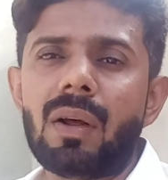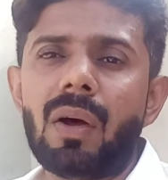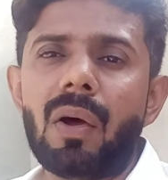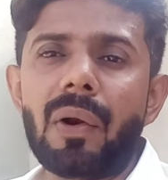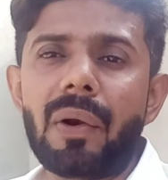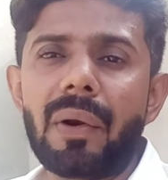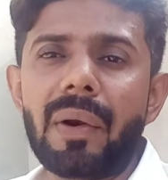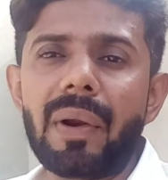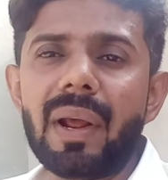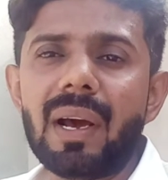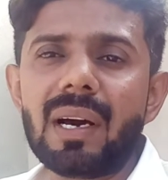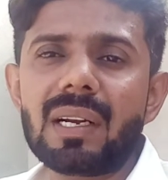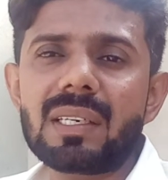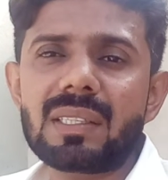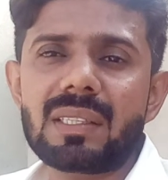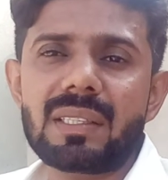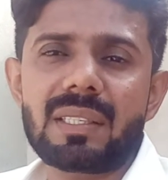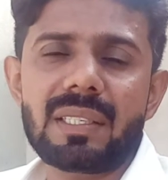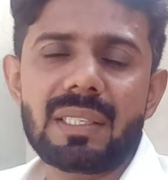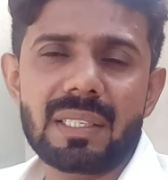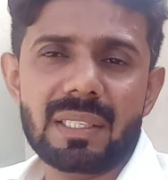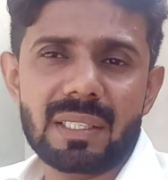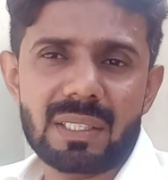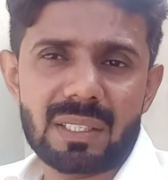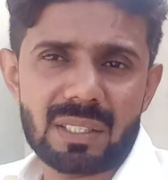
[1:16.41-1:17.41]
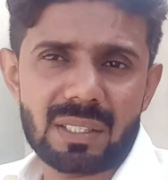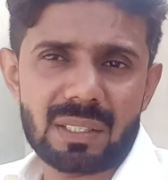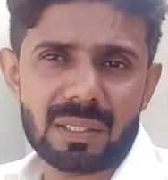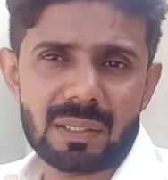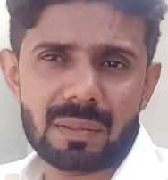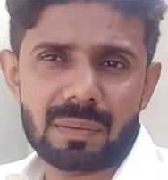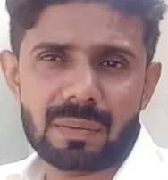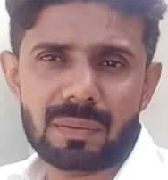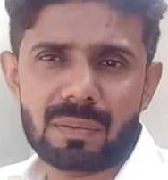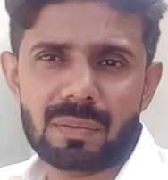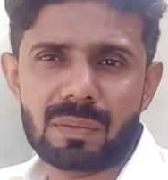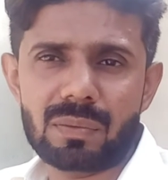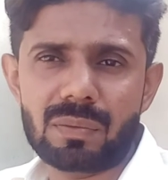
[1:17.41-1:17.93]
rare things,
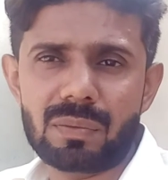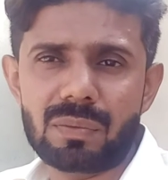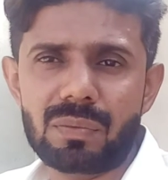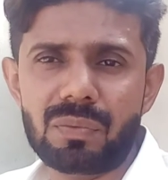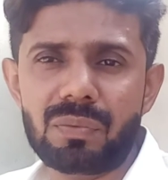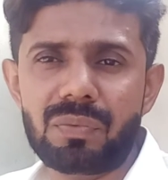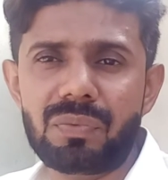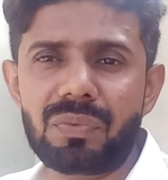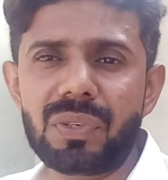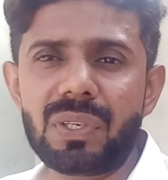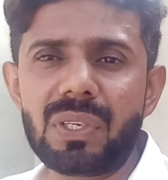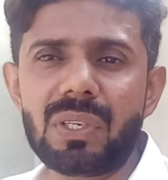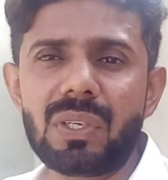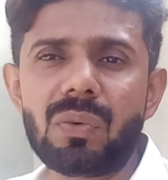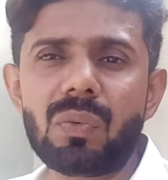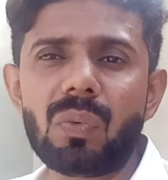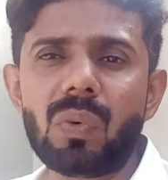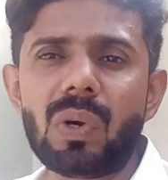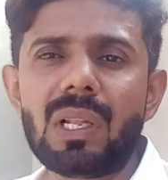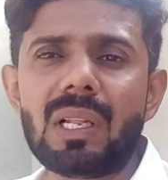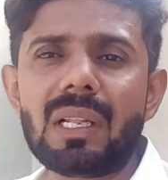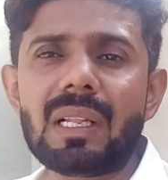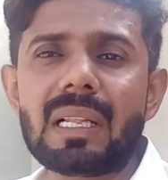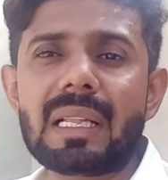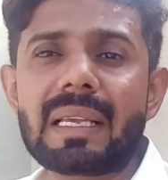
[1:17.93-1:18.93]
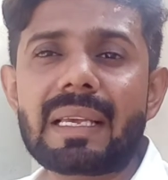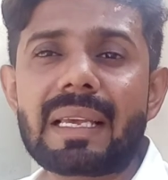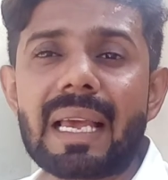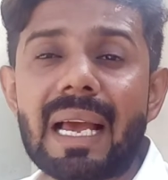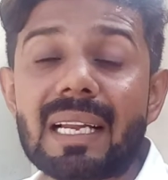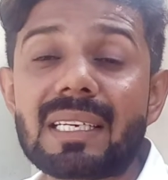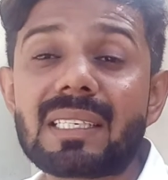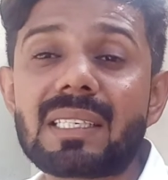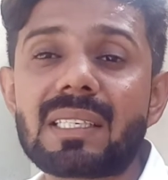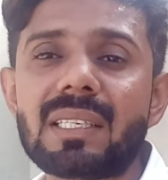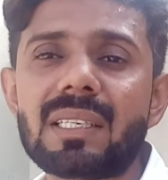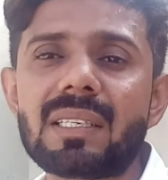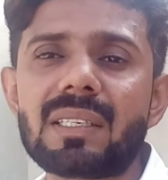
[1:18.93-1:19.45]
we will
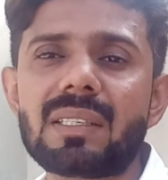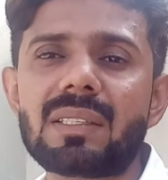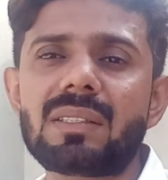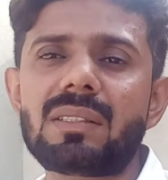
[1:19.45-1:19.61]
get